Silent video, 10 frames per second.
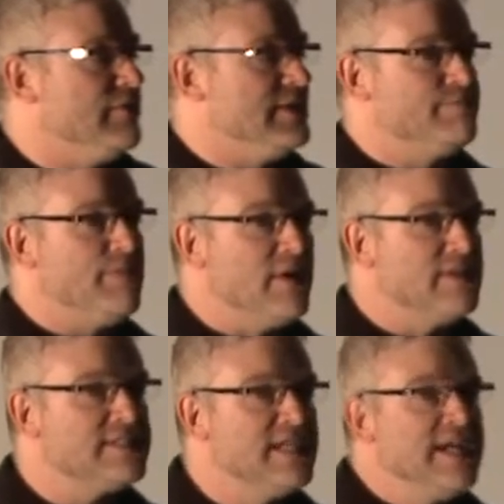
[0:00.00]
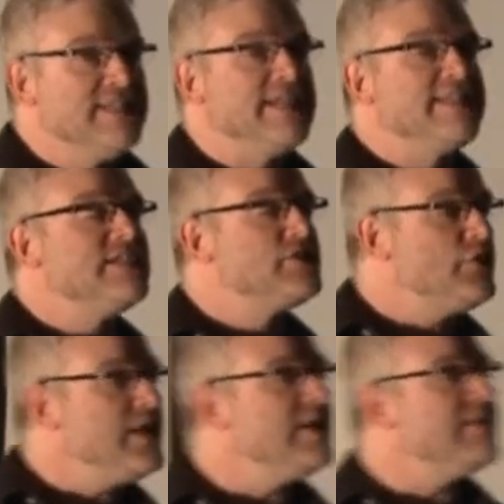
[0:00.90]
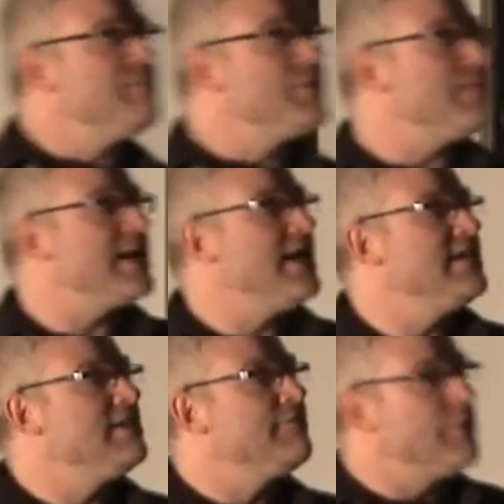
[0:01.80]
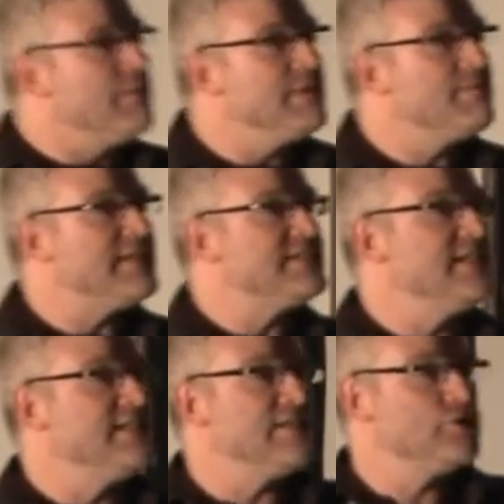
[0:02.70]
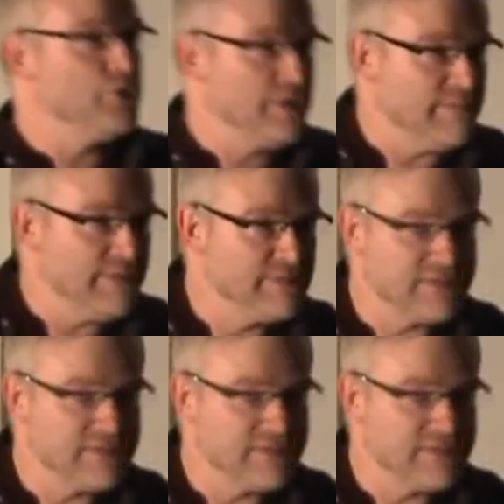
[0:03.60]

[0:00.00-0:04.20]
response that are triggered and propagated from the placenta to the immune